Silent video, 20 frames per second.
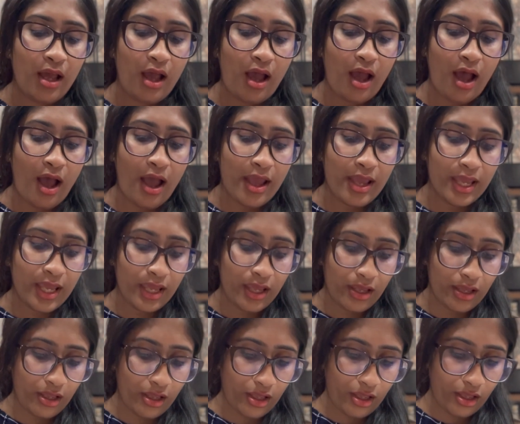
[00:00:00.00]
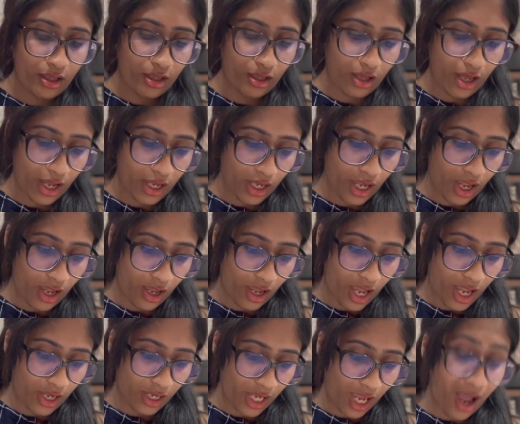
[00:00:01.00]
I
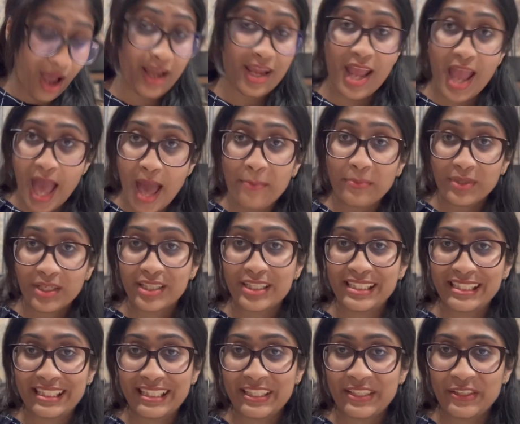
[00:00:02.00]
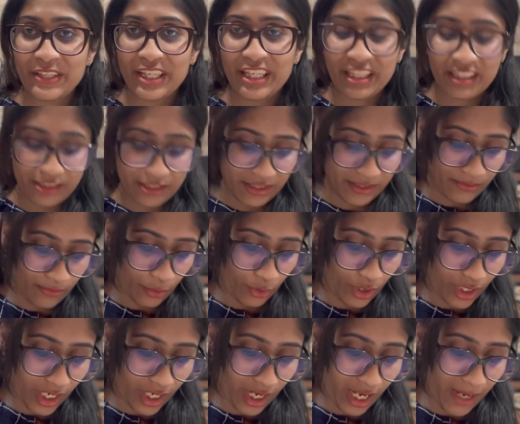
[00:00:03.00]
am currently reading this
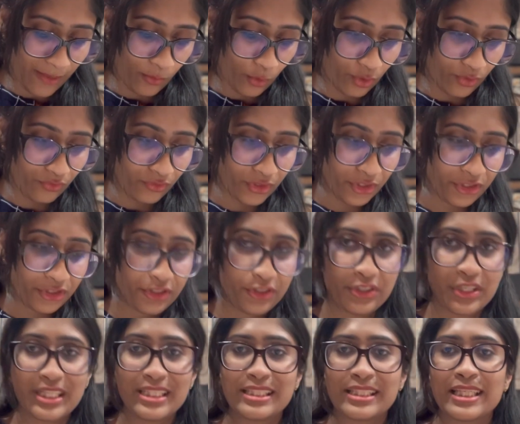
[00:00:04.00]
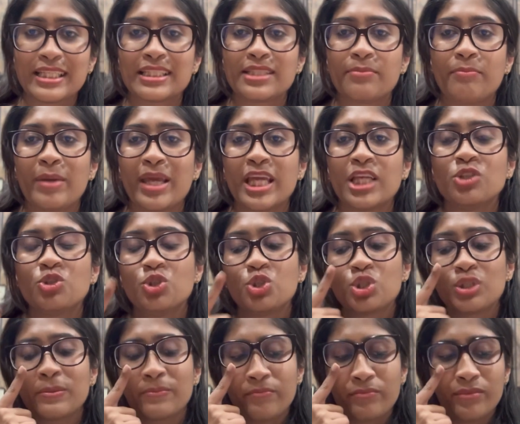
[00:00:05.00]
book, and I'm on 136th
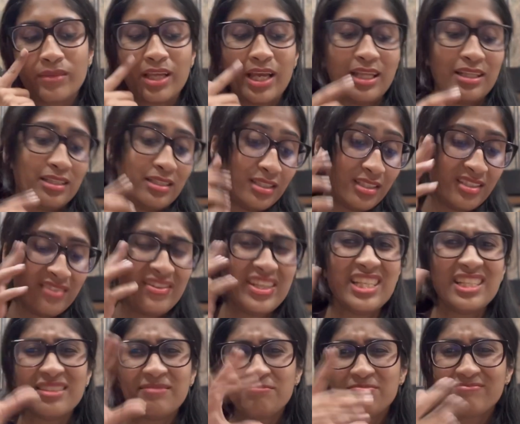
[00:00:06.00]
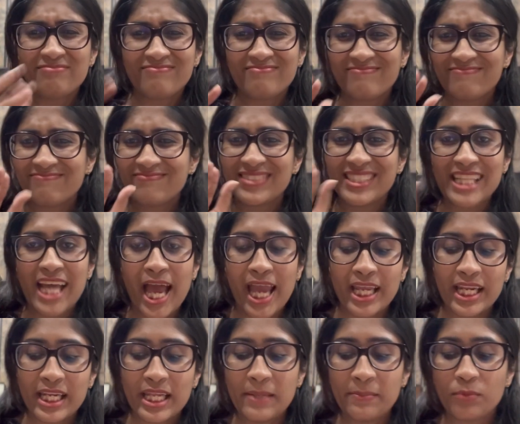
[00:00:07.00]
page. And this is a very
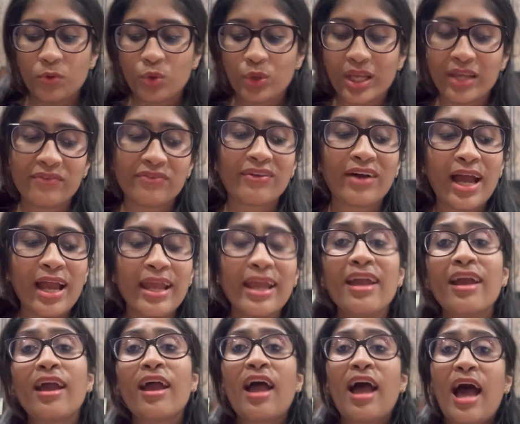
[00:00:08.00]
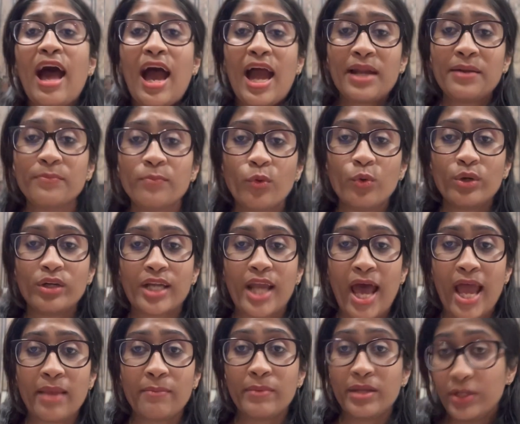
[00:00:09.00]
tiny book. If I had more
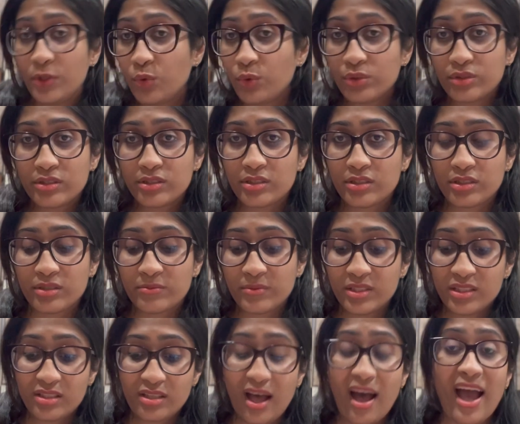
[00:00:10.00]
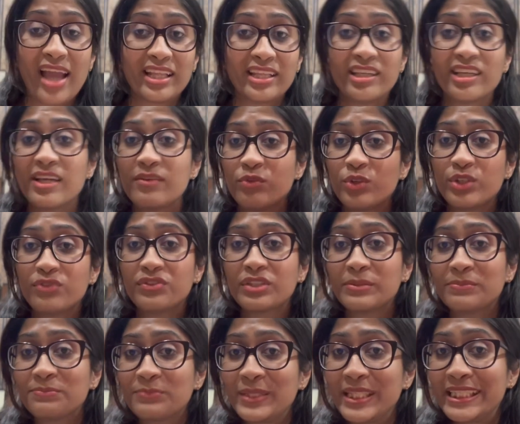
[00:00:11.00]
time and no disturbance, I think I would have
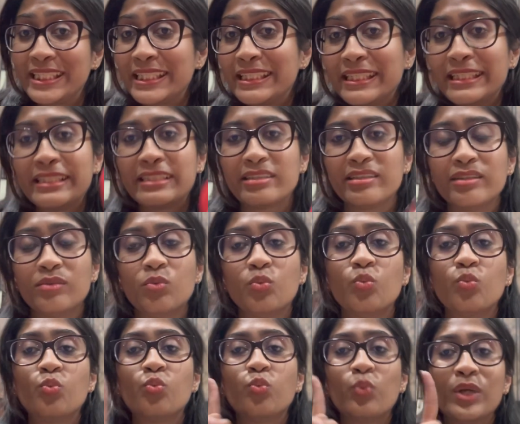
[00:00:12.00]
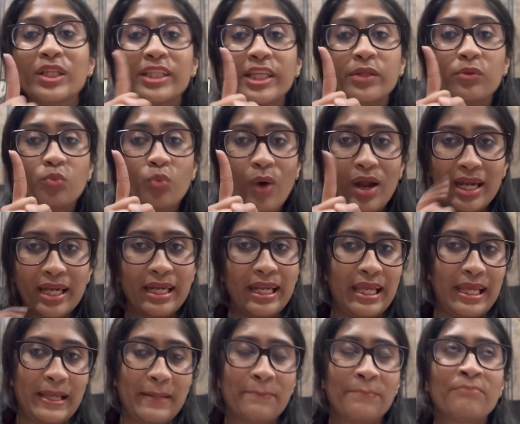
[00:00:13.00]
completed it within one
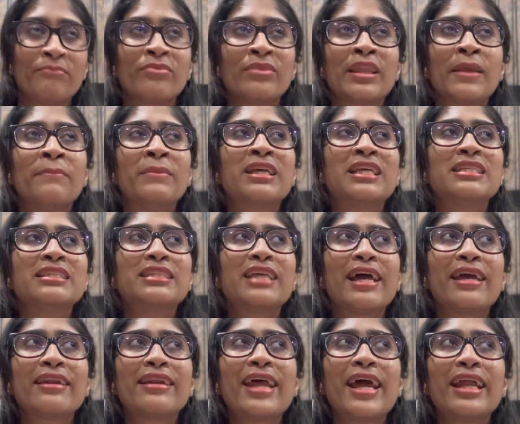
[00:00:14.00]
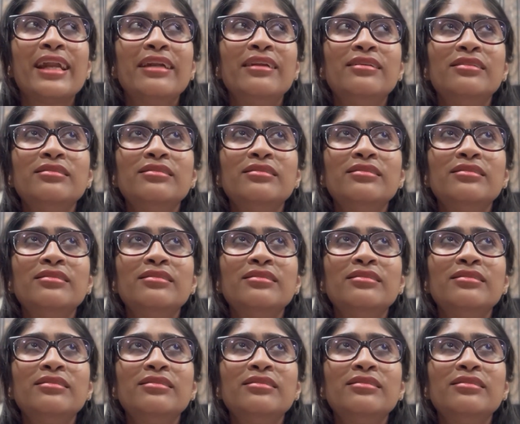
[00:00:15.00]
day, because I read